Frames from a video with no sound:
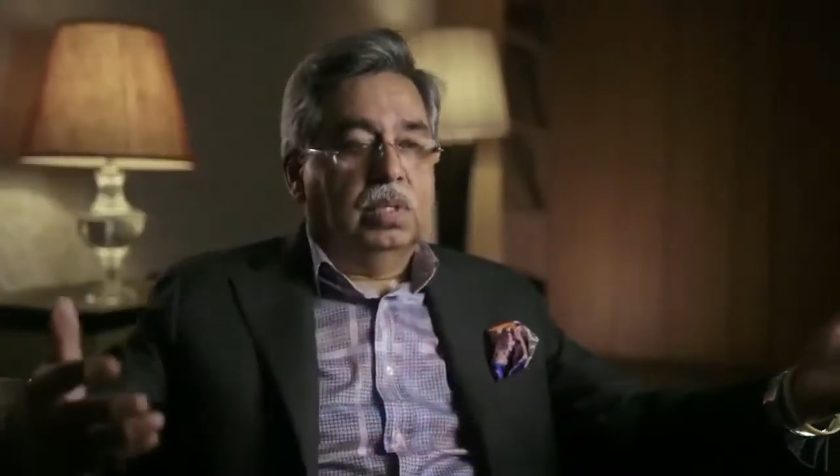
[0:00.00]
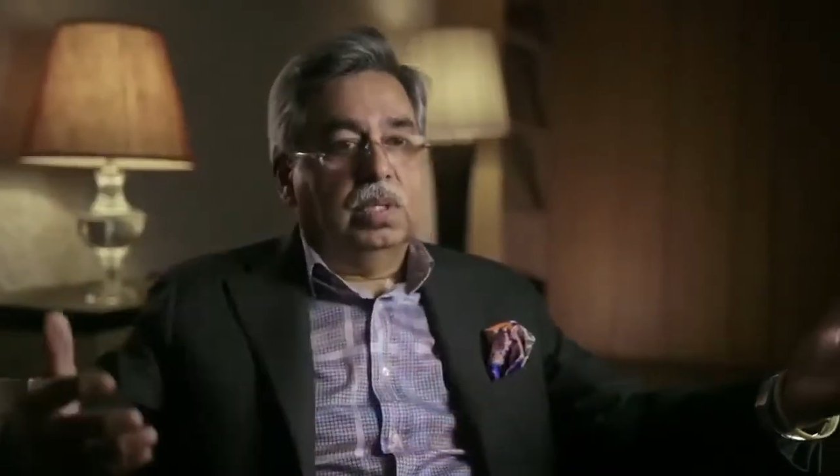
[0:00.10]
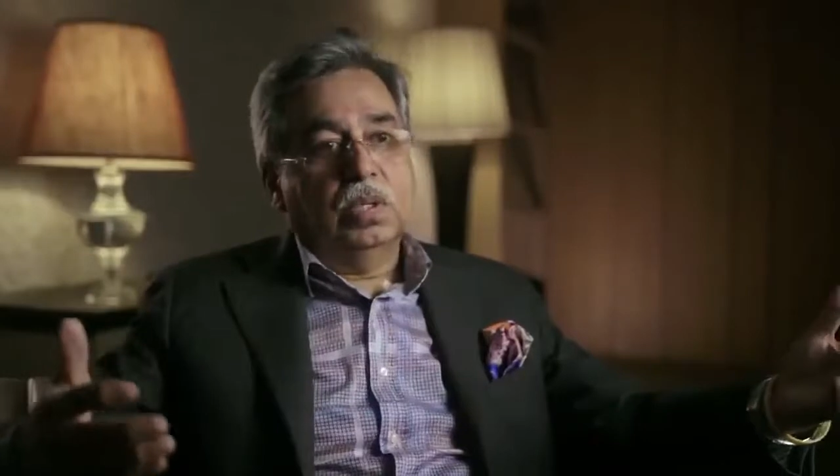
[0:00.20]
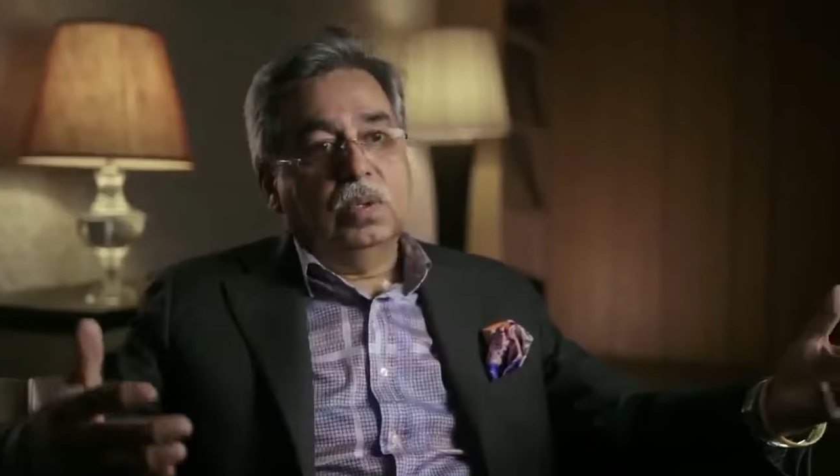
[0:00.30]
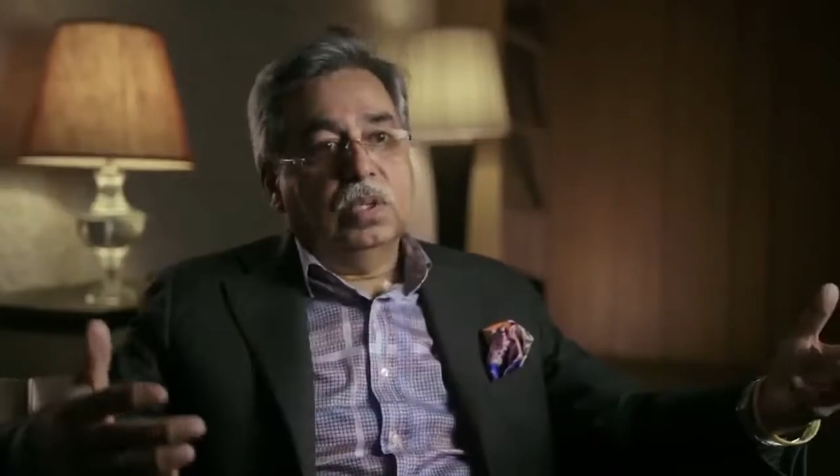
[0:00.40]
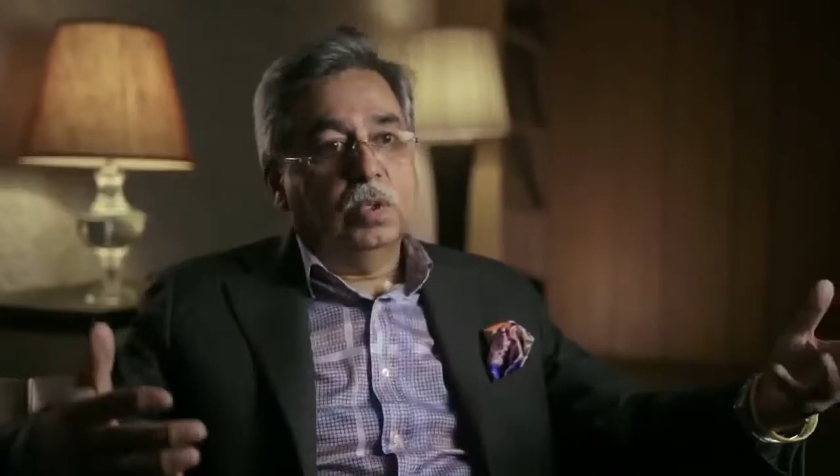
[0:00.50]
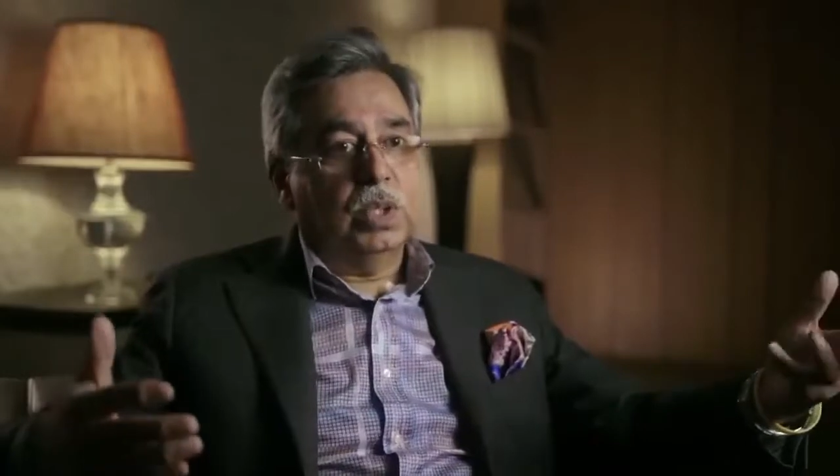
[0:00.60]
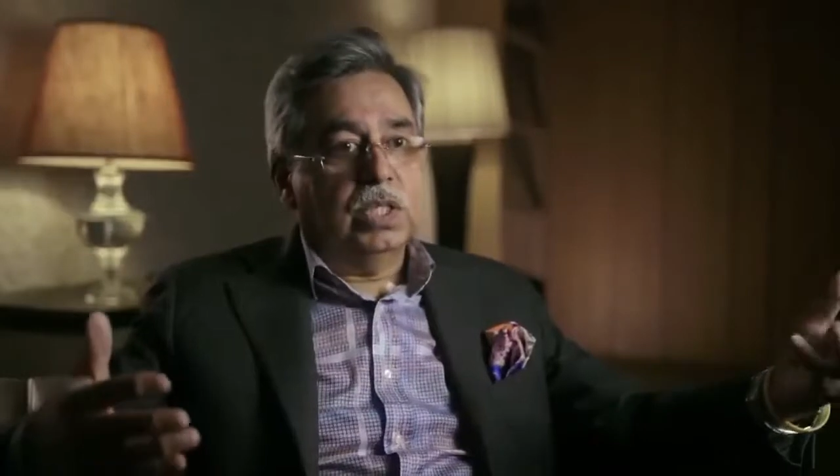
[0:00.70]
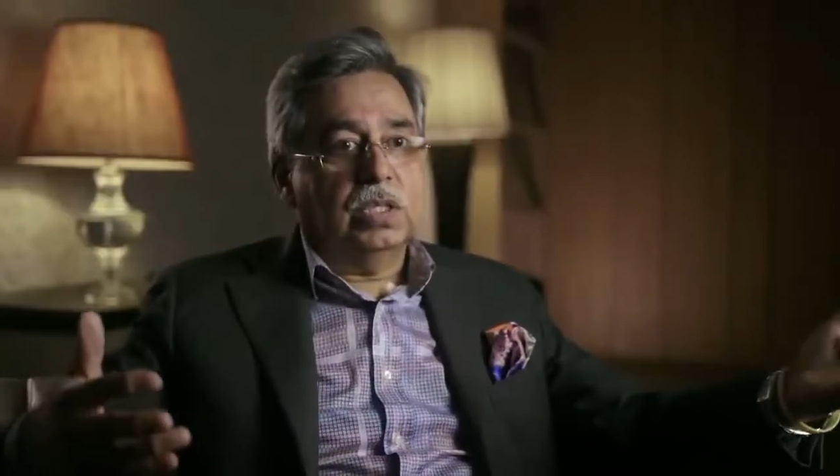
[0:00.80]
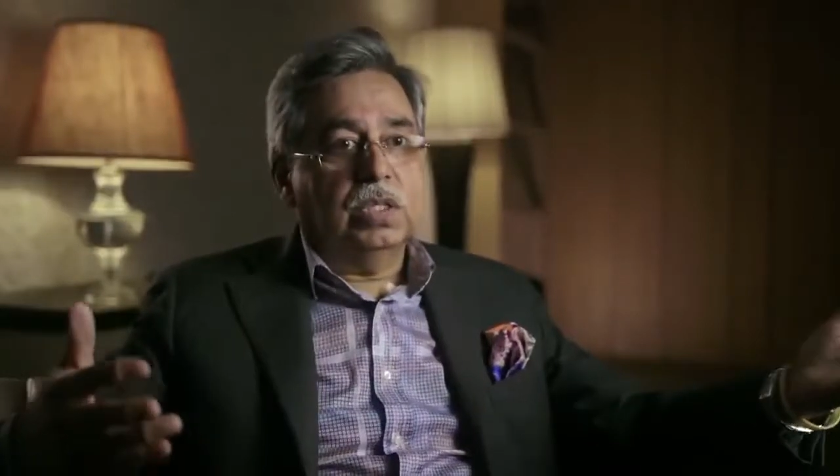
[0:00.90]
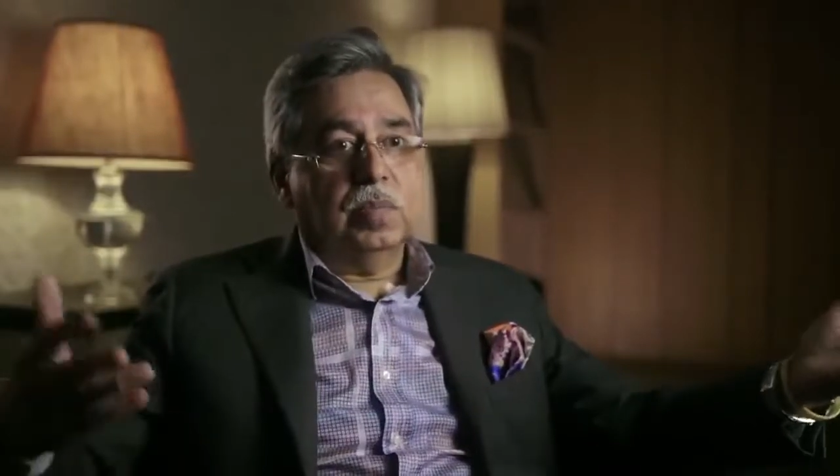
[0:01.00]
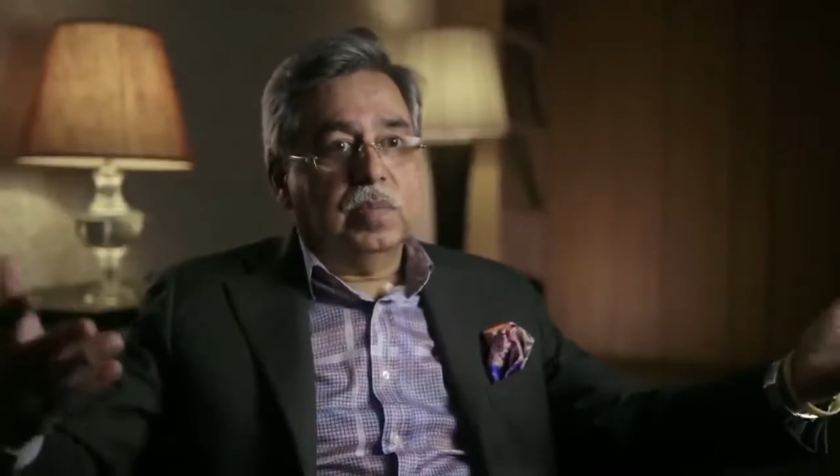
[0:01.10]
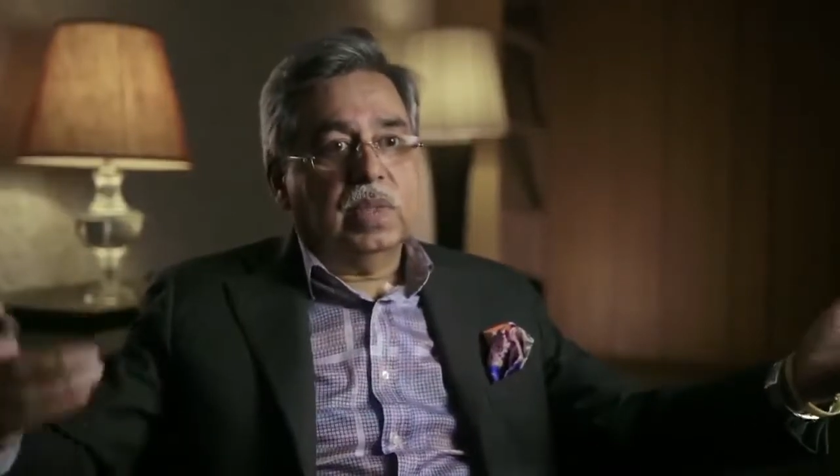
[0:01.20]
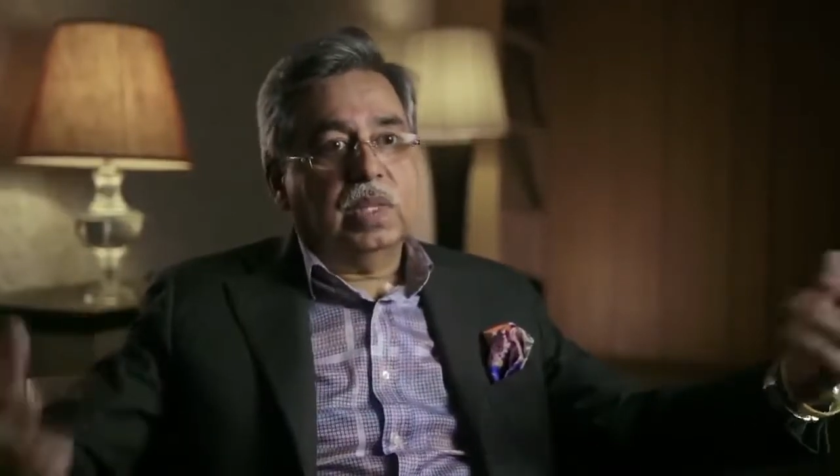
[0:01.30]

Hero Innovation